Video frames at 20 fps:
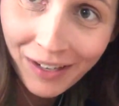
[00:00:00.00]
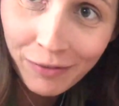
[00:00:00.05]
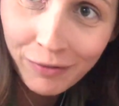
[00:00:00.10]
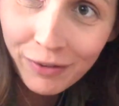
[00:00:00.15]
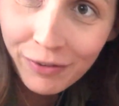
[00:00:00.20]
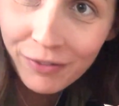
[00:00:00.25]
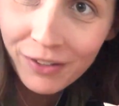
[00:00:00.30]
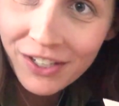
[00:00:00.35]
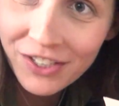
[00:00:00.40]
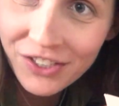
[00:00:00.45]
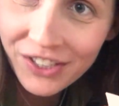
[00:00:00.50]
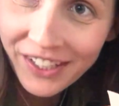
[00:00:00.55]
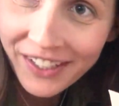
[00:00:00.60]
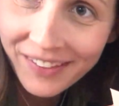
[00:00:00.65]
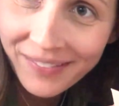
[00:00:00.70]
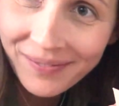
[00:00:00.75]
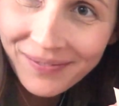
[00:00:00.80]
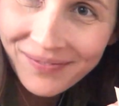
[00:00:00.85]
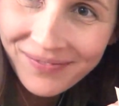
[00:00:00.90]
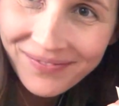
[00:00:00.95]
Refreshing.
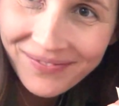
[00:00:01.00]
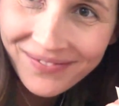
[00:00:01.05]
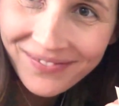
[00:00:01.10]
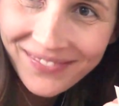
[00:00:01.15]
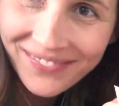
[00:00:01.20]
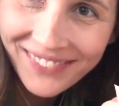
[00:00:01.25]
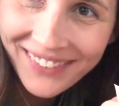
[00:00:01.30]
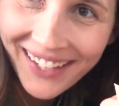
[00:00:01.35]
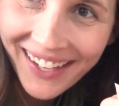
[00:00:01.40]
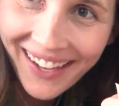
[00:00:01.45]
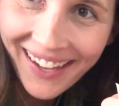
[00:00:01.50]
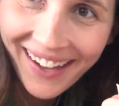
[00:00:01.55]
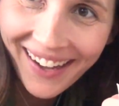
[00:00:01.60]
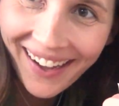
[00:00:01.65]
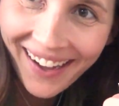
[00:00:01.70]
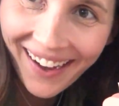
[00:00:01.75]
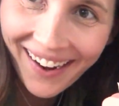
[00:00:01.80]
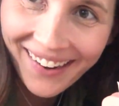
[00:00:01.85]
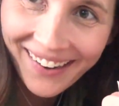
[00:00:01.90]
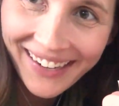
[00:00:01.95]

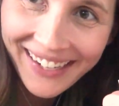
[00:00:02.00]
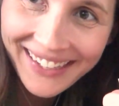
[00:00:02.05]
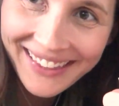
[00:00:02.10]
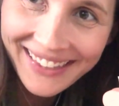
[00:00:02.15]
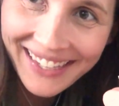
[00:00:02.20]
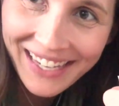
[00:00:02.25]
All right,